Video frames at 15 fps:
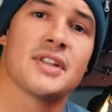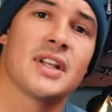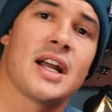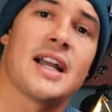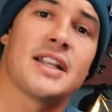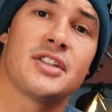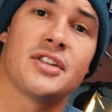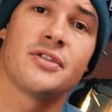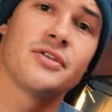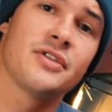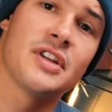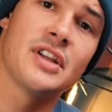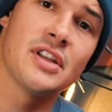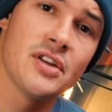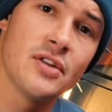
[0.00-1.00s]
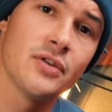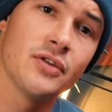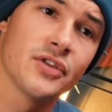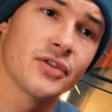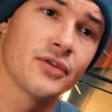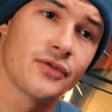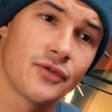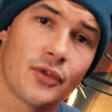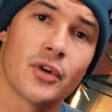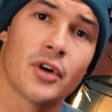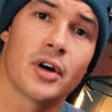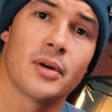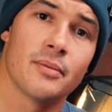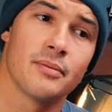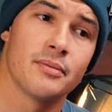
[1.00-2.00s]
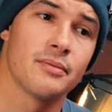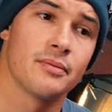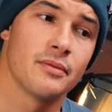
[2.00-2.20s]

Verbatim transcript: that I choose to use for